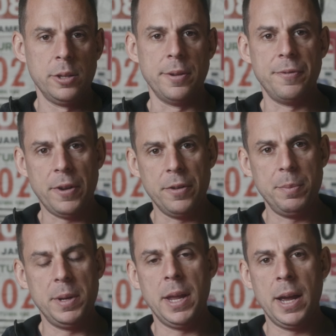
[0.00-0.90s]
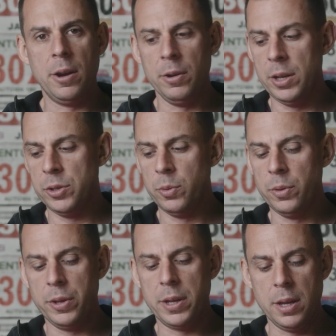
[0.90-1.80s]
So in front of me now is all
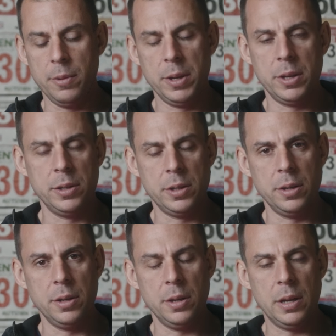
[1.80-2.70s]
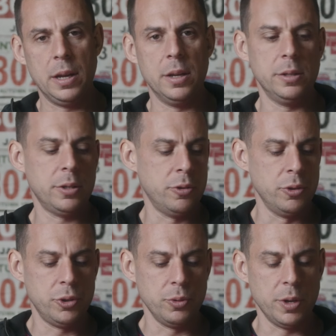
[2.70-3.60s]
of the gear we consider as
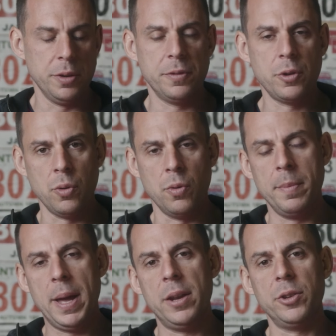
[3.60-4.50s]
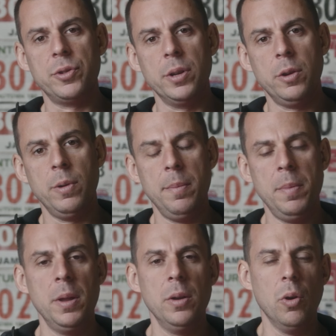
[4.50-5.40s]
crucial kind of core mandatory
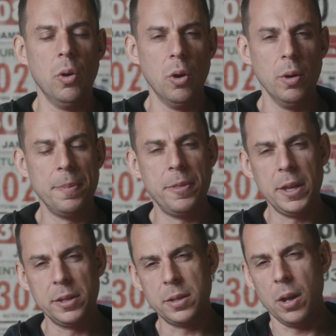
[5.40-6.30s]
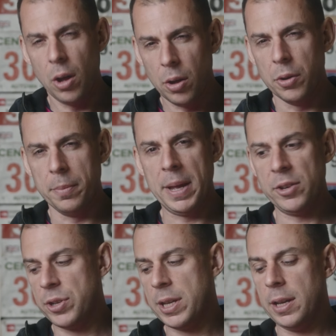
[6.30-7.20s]
equipment, or things that aren't on
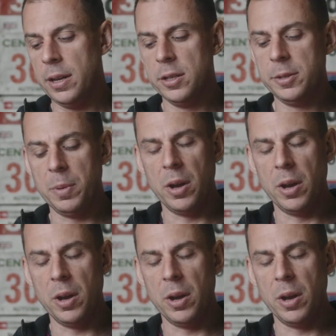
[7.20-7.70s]
mandatory kit lists but